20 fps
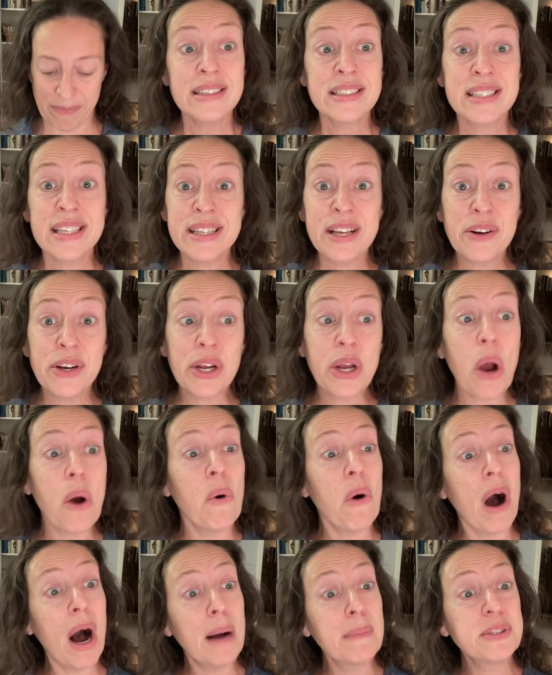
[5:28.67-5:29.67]
So there you
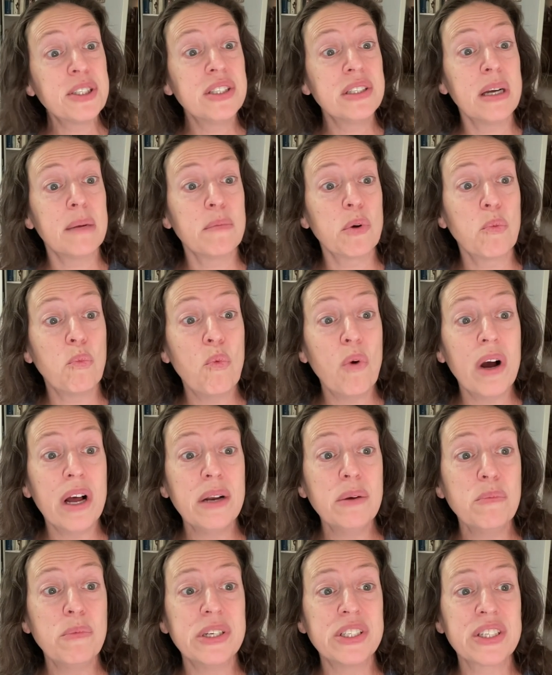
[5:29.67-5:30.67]
go, option number
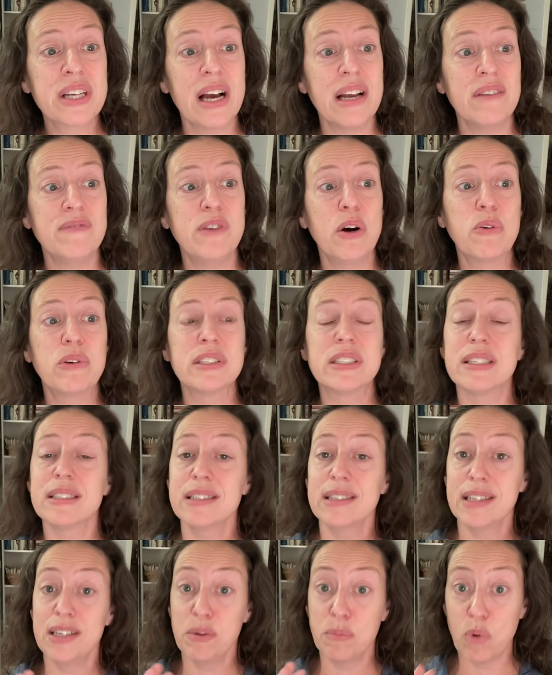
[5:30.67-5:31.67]
one, which kind of focuses
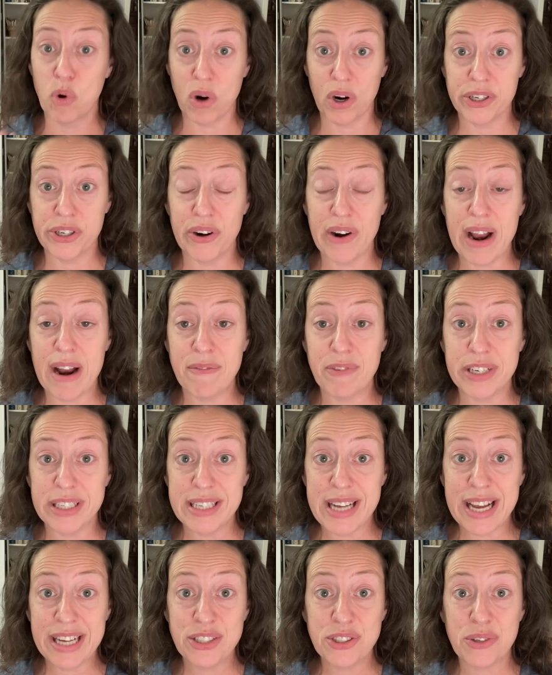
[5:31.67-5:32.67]
a little more on your
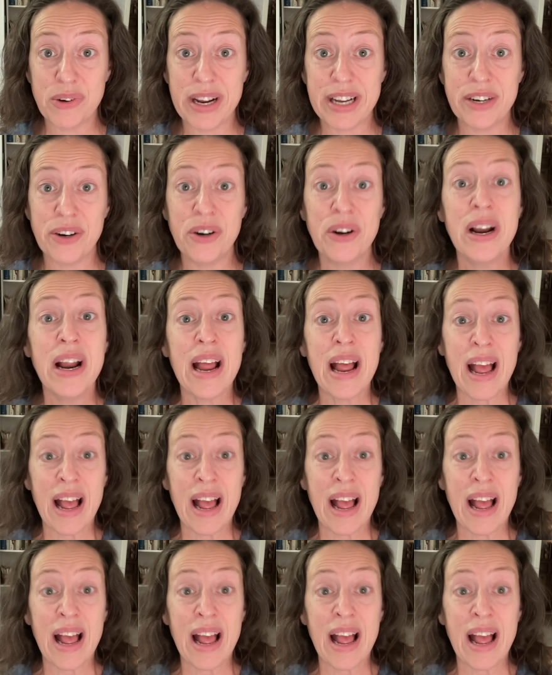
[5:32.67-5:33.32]
everyday trainer.